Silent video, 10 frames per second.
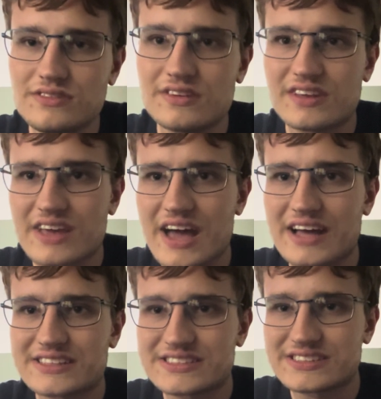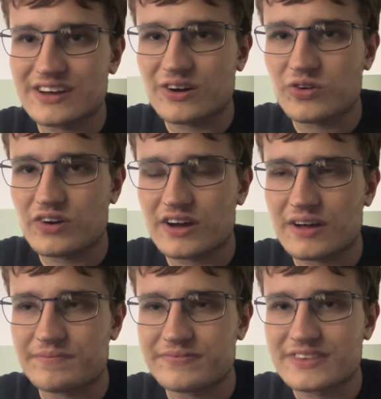yeah, so
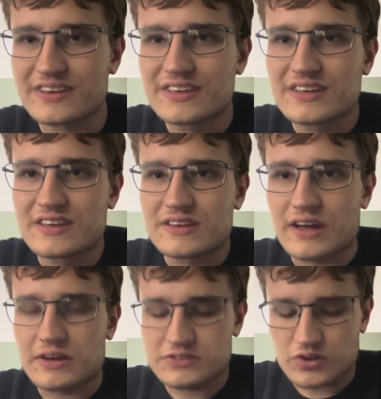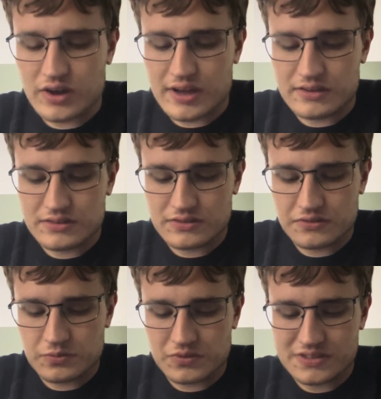I
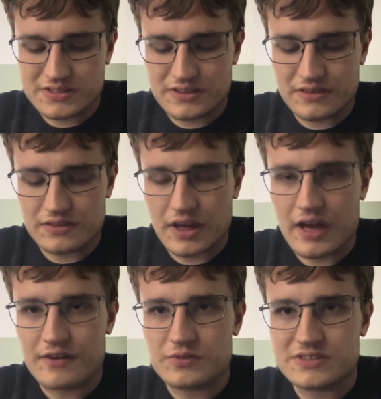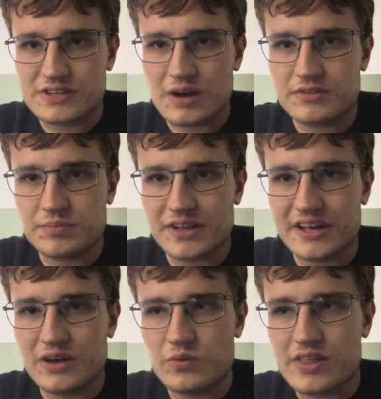was
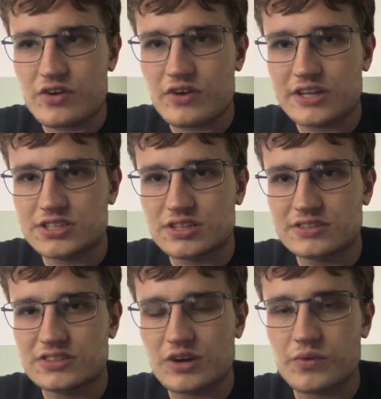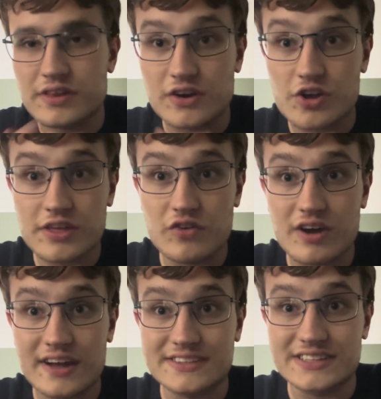contemplating whether I should start with an earthing
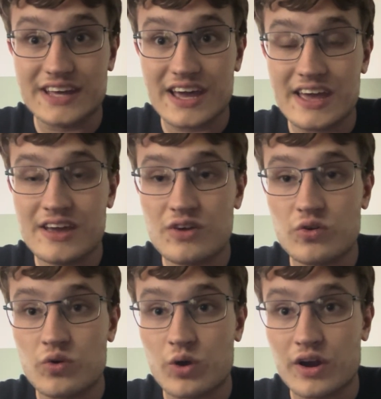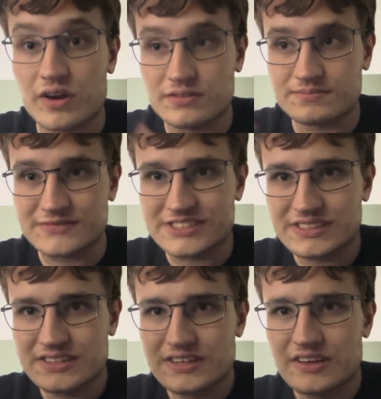ride today or
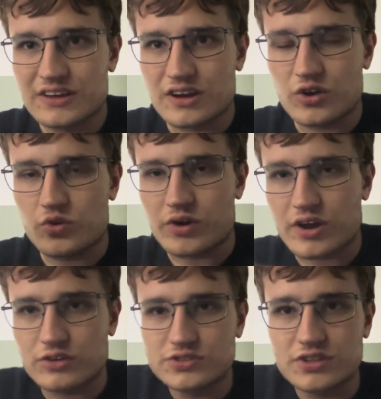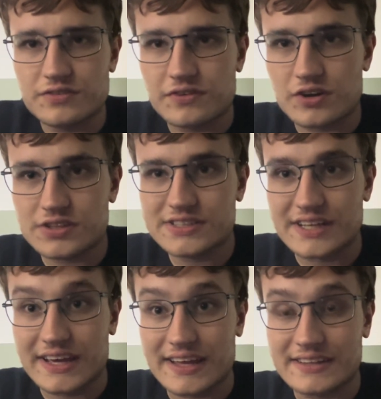go to a coaster first.
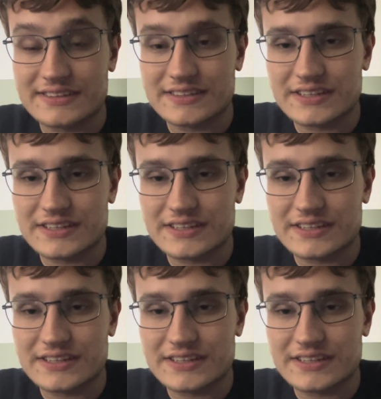And